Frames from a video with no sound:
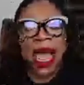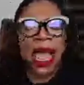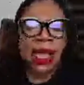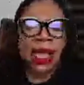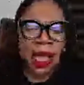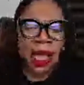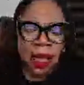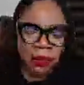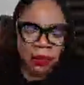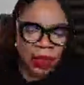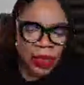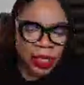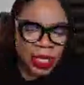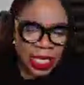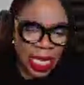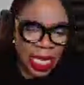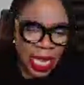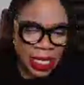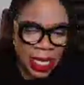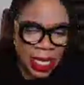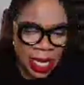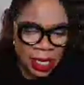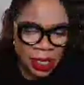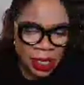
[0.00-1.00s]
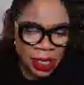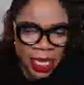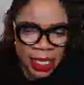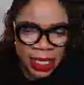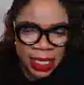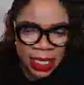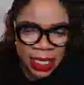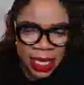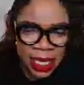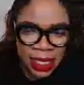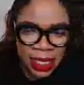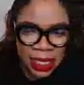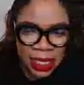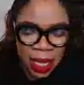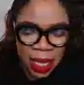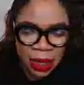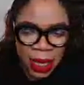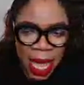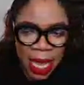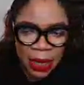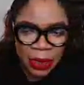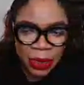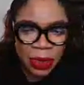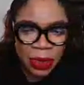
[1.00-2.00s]
have you started your
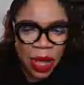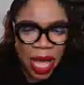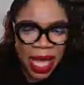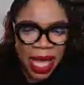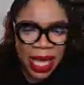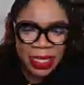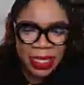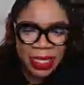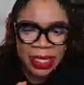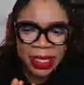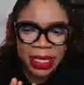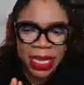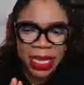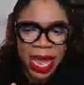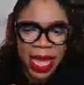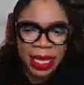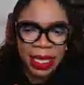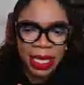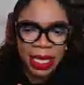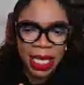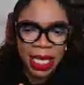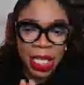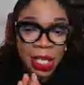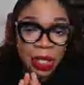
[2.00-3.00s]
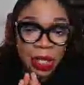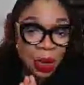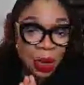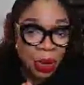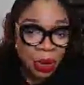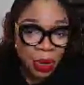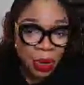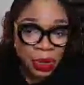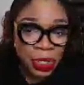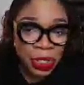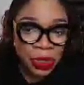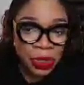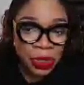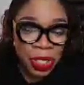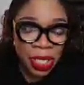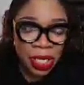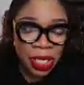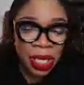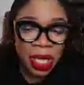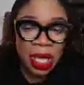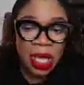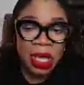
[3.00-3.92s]
antenatal? I don't know how it's like in your country,